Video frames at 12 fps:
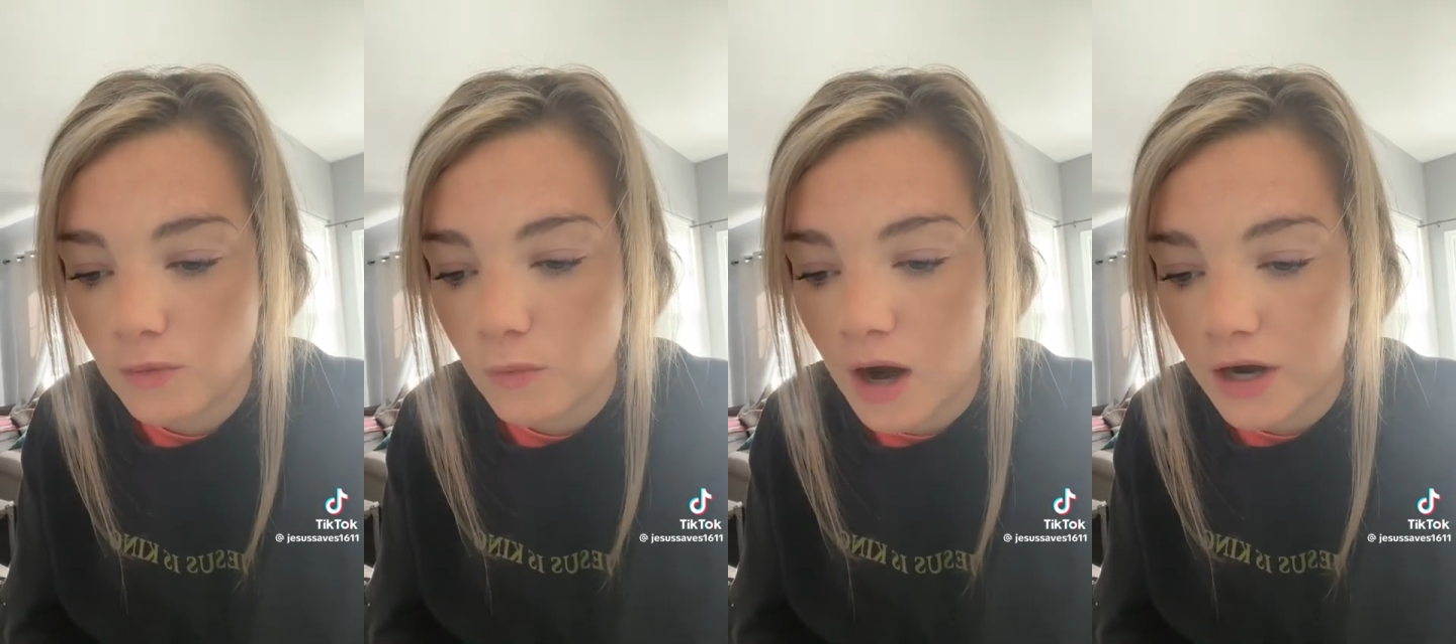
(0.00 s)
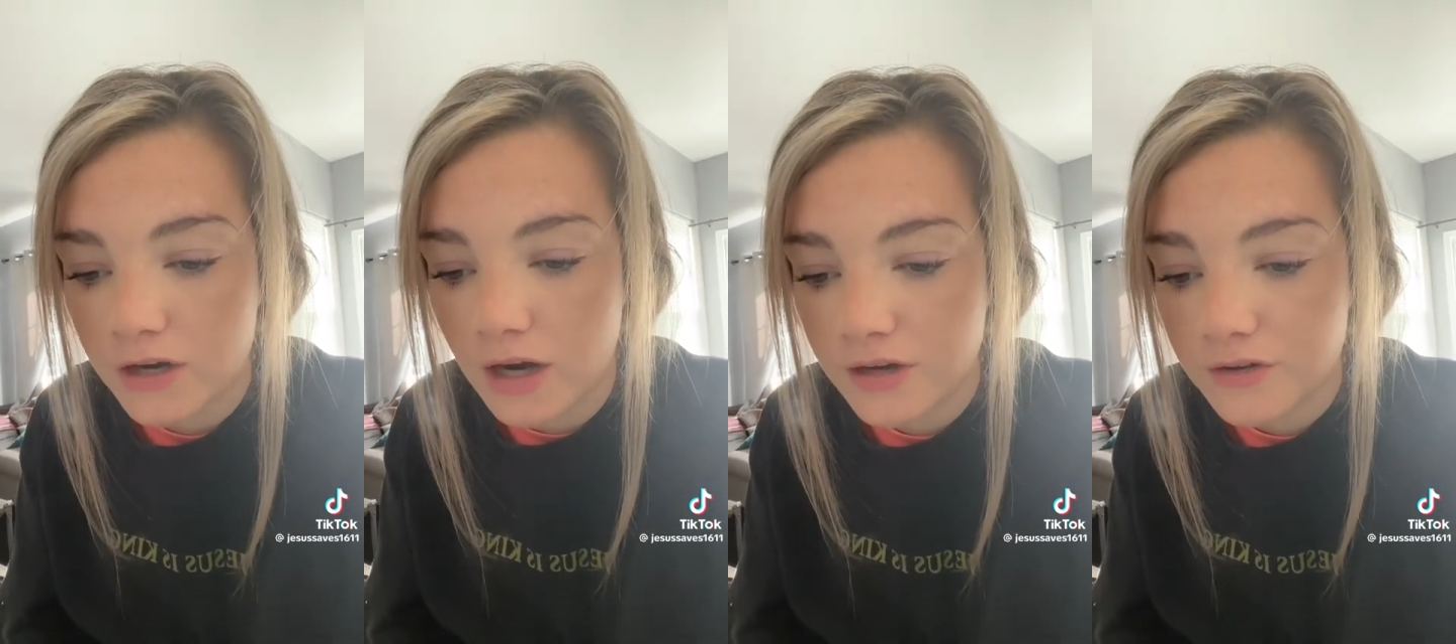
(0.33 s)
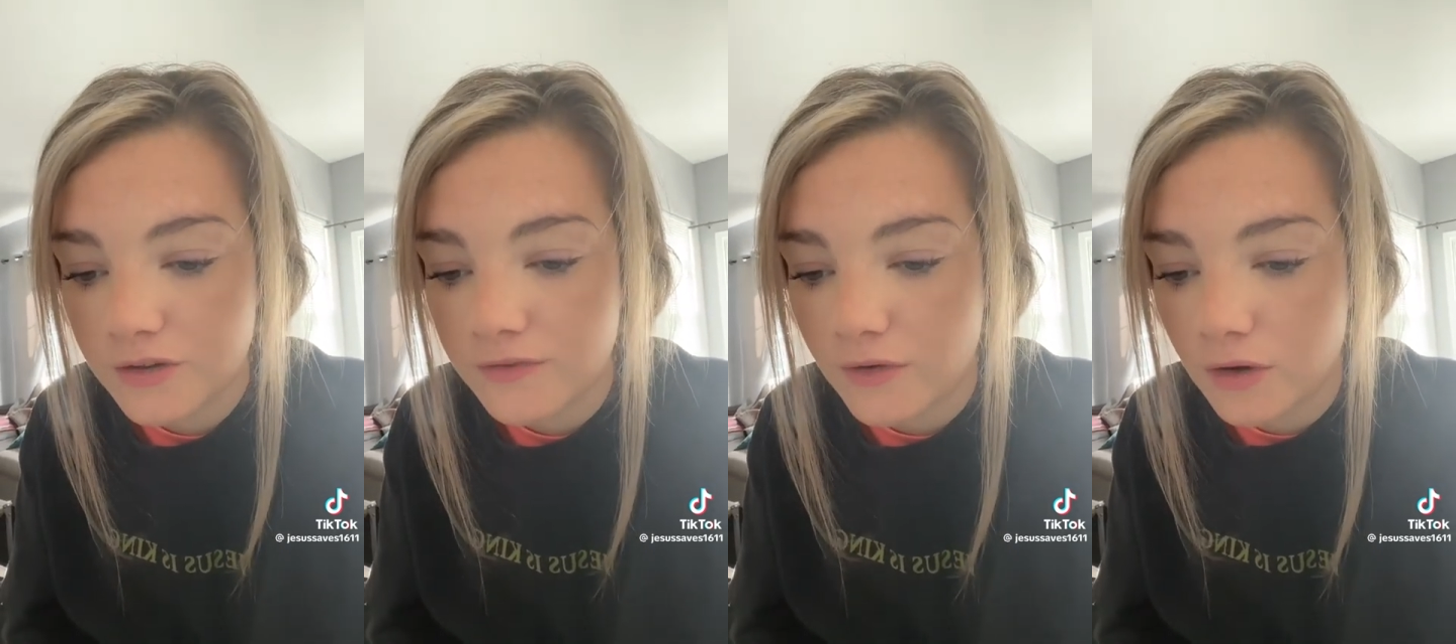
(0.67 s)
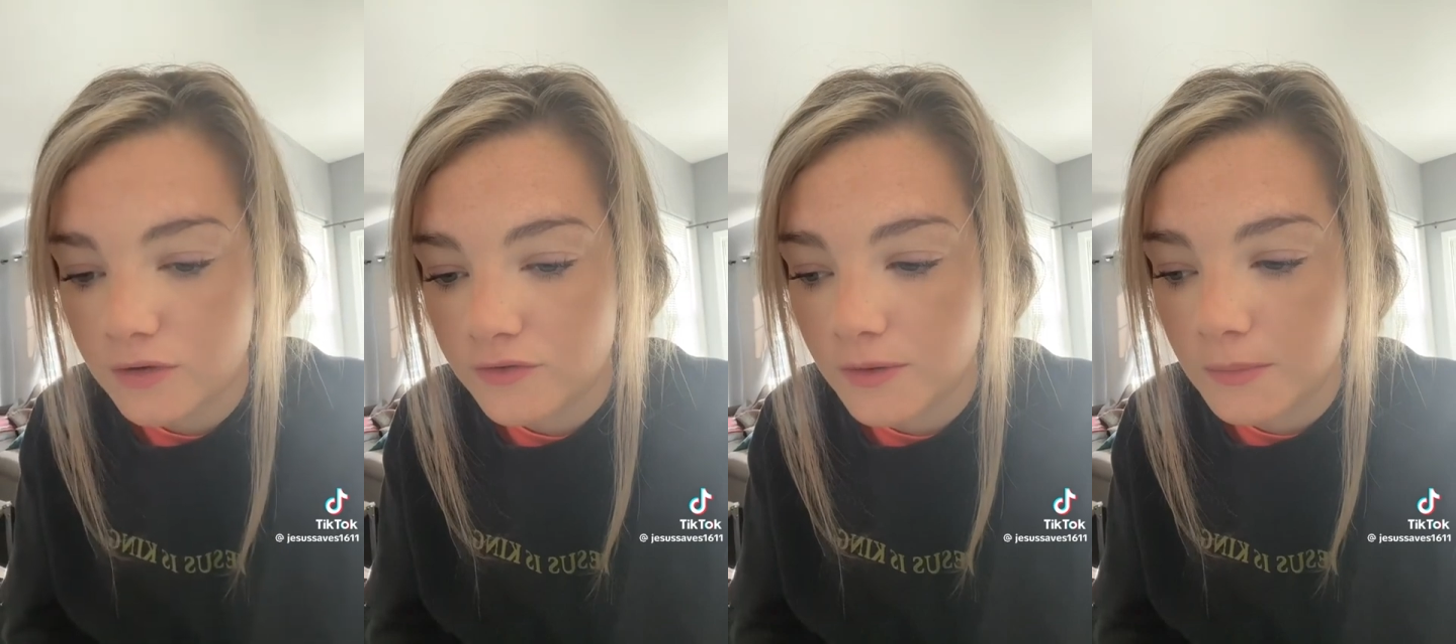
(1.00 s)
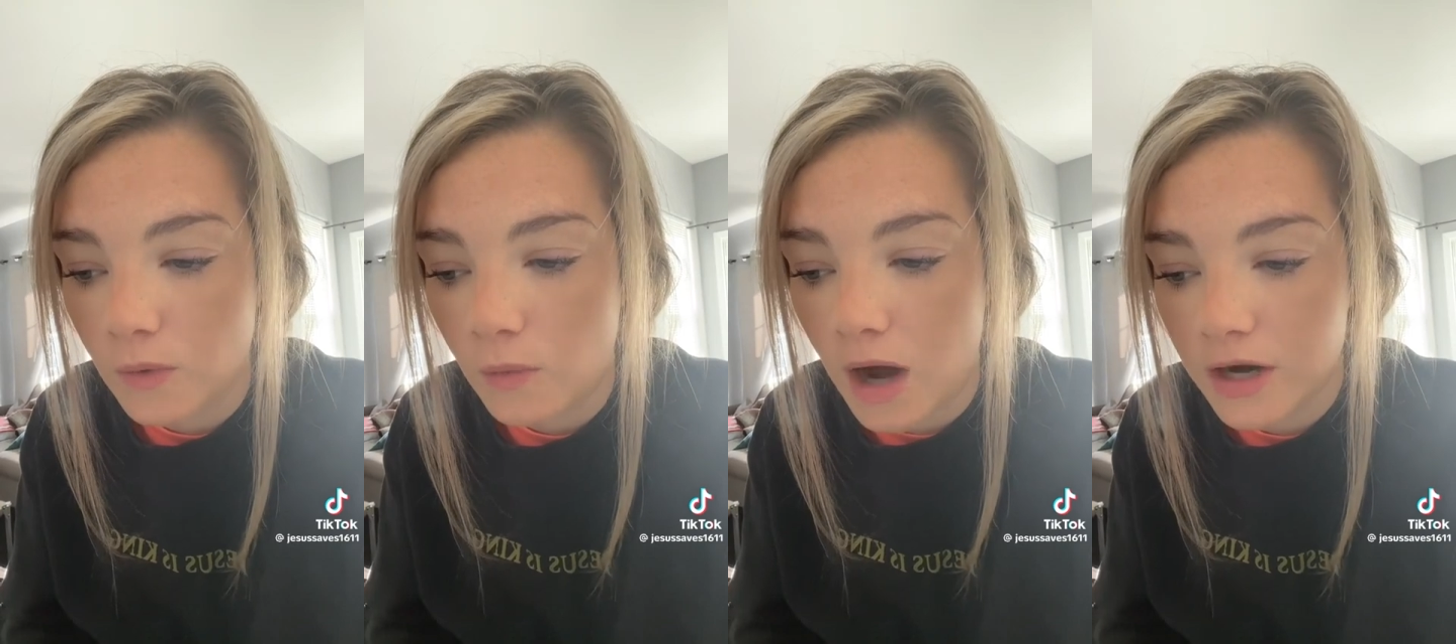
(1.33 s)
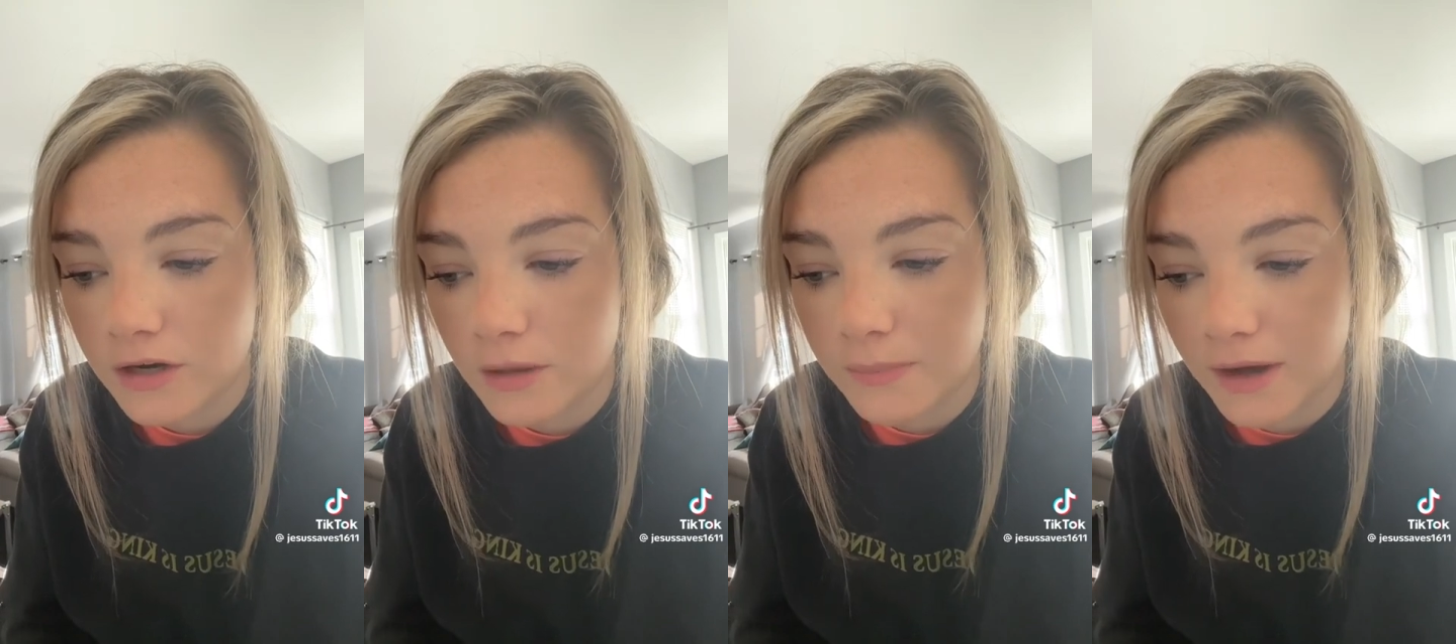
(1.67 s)
water under the vault from the water
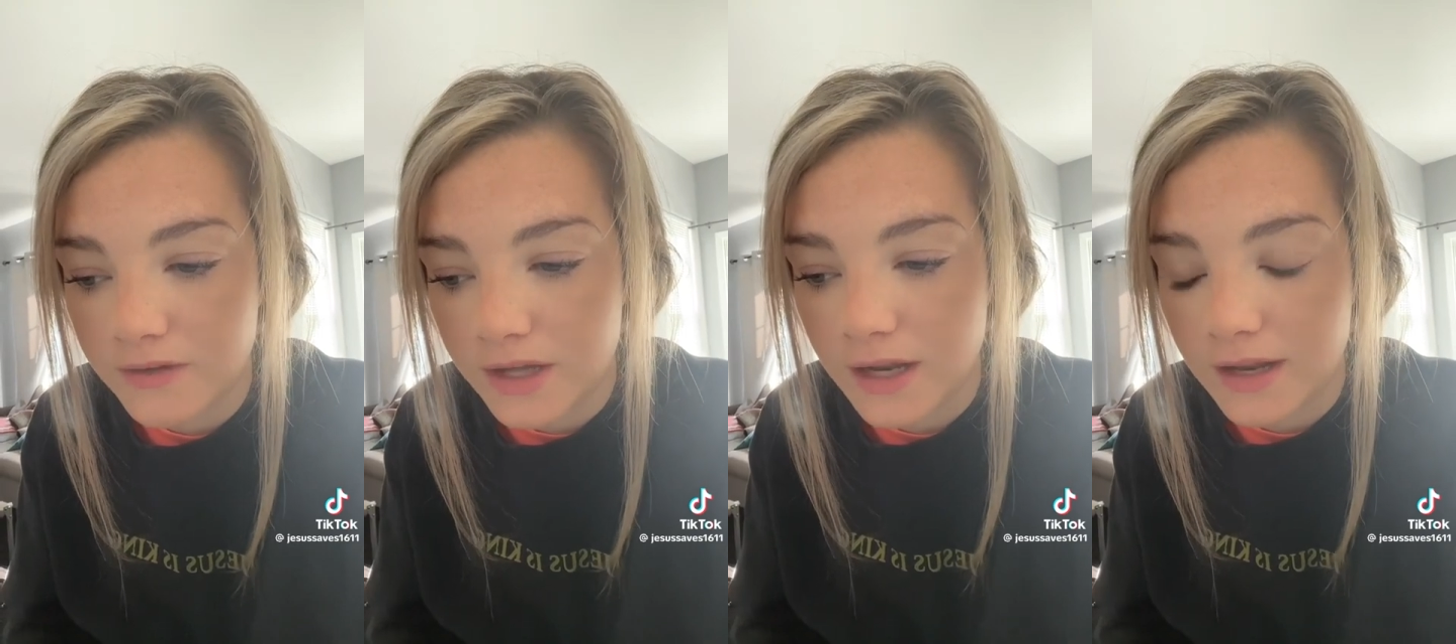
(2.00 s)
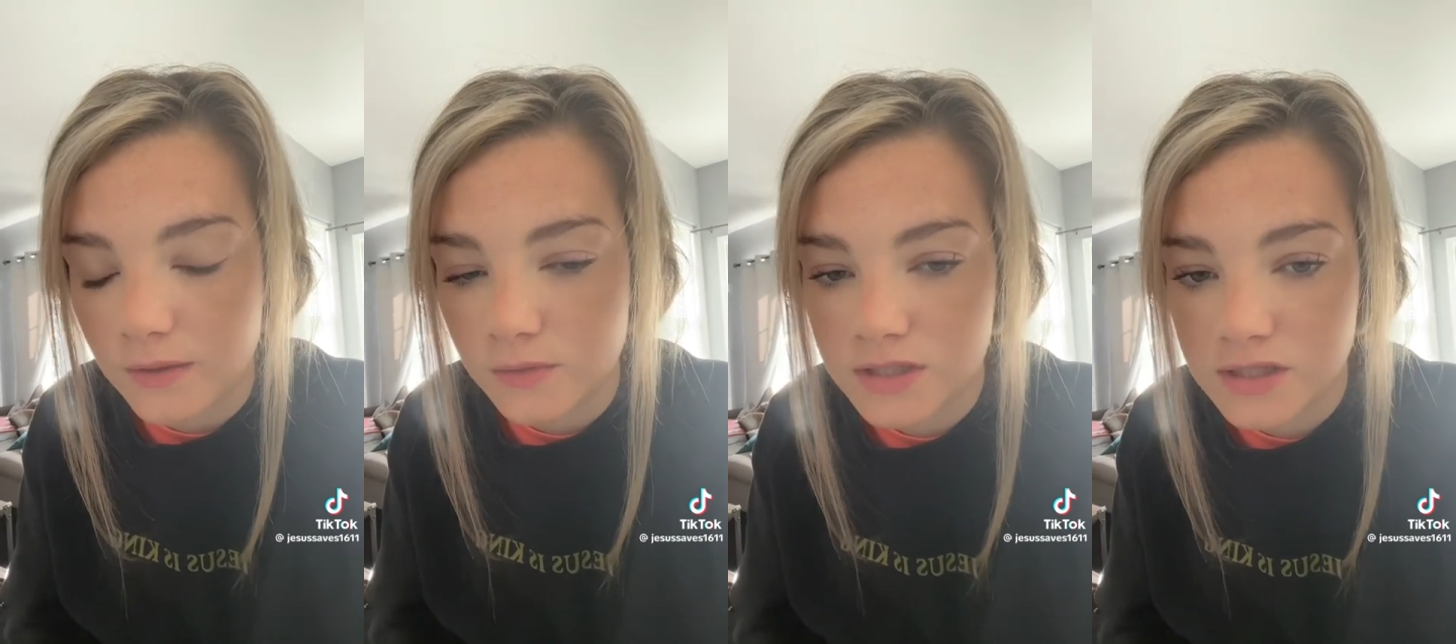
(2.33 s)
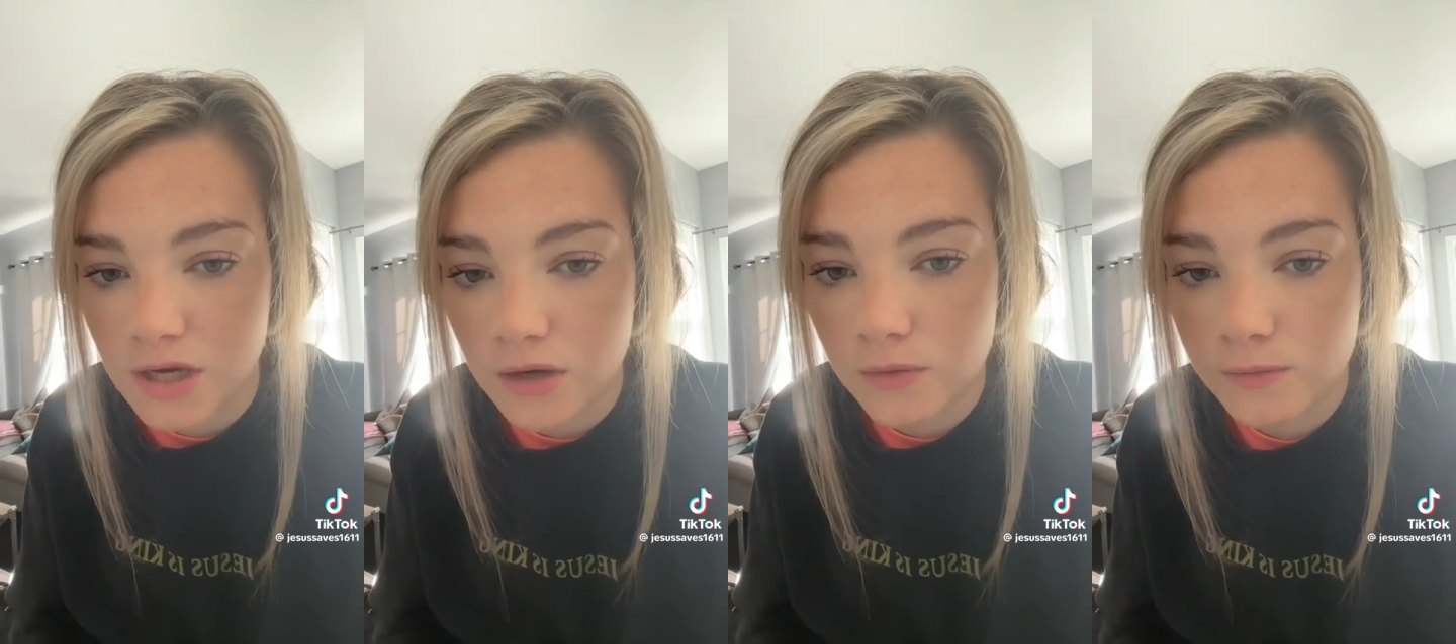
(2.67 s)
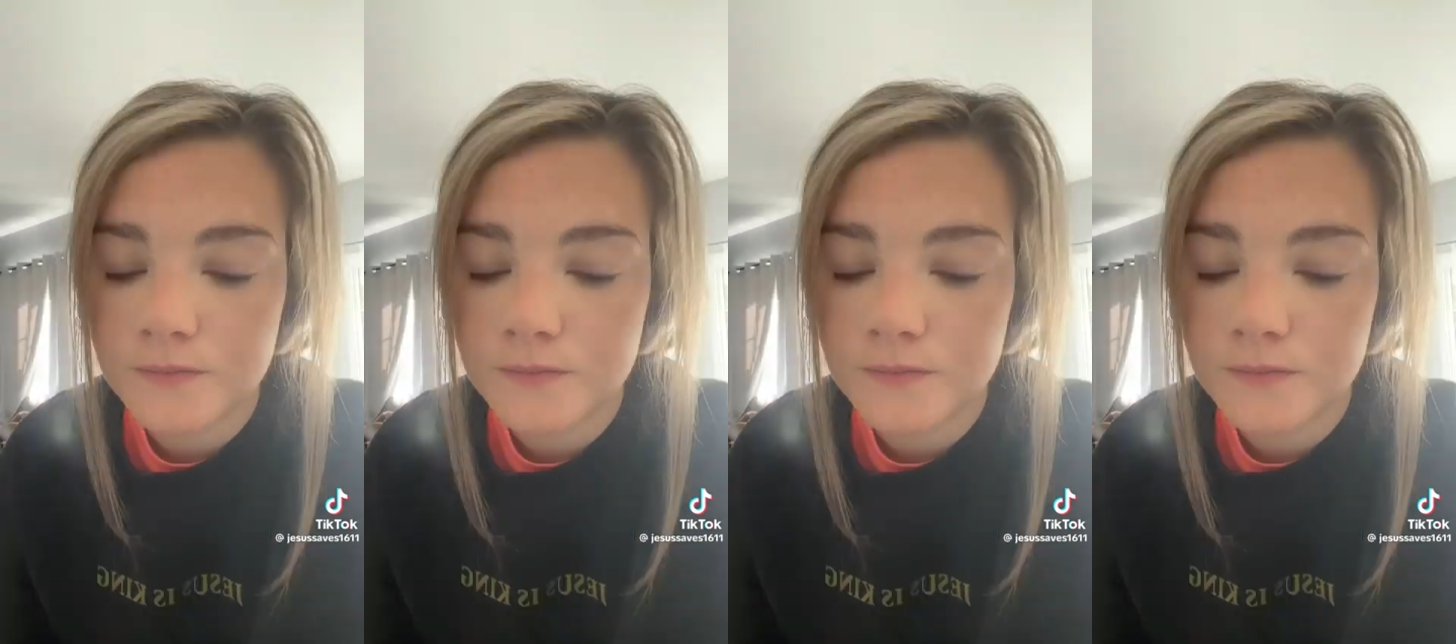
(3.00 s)
above it, and it was so."